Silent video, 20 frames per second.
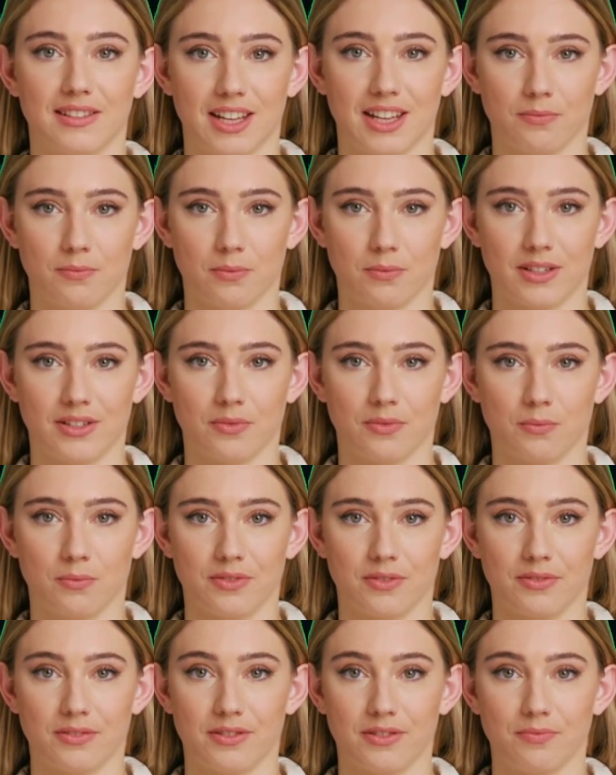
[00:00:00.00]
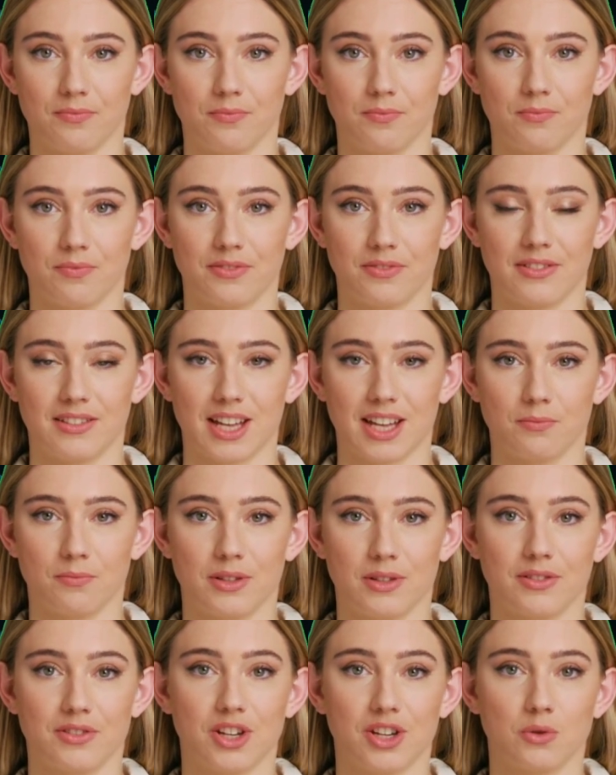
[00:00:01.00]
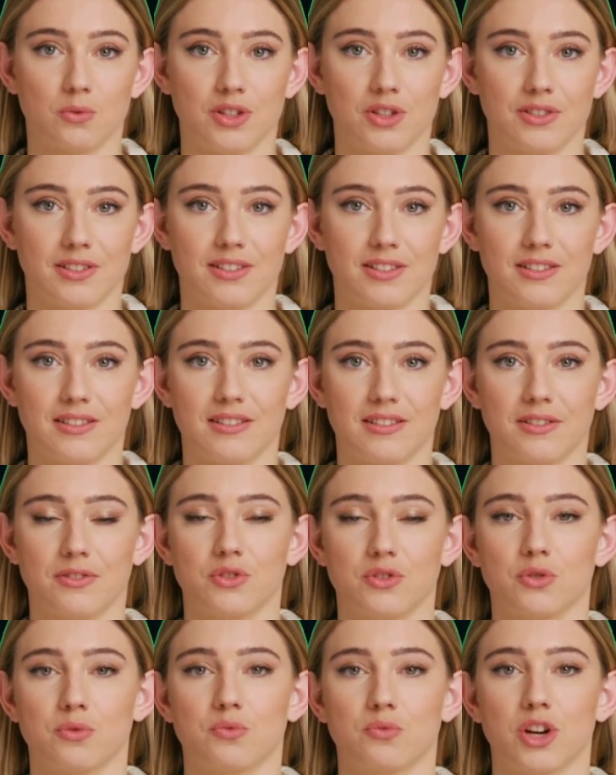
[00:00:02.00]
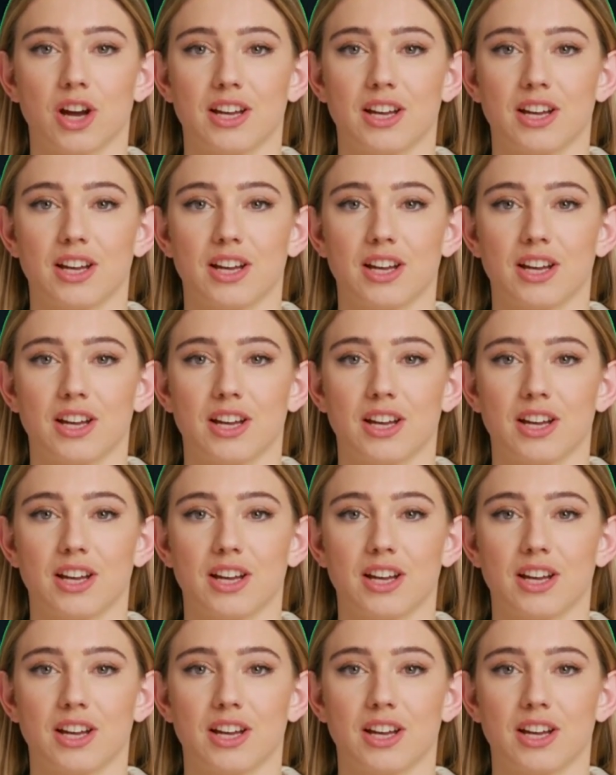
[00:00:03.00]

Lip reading: data management. Database knowledge is essential for